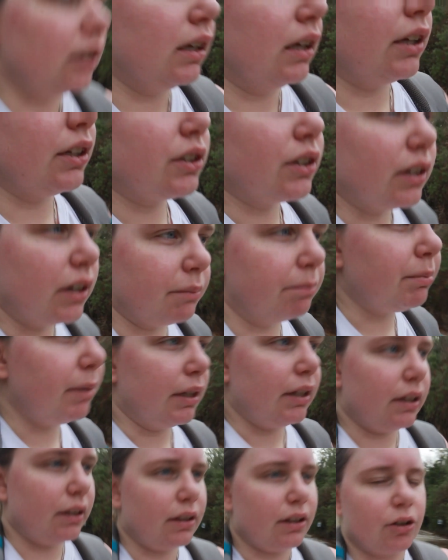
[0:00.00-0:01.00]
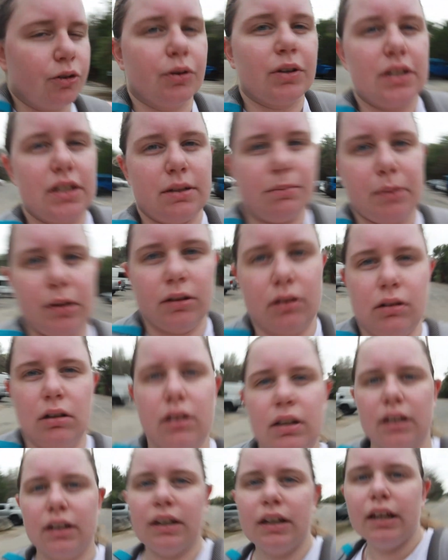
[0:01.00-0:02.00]
is going to be the grist mill
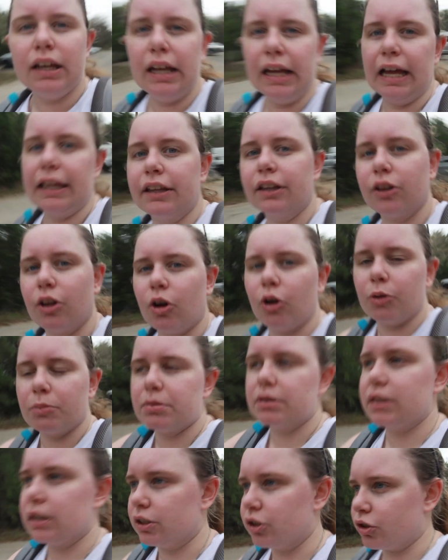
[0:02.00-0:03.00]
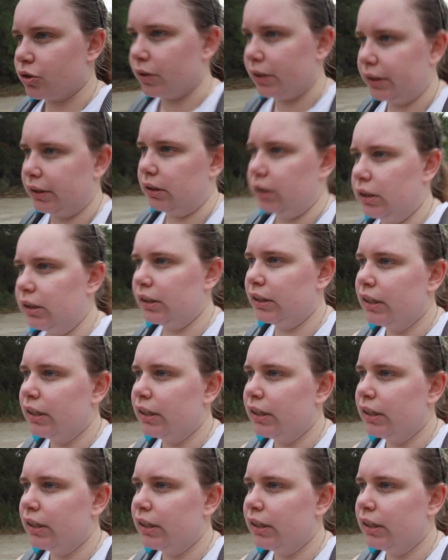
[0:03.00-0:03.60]
and then the Homestead Trail.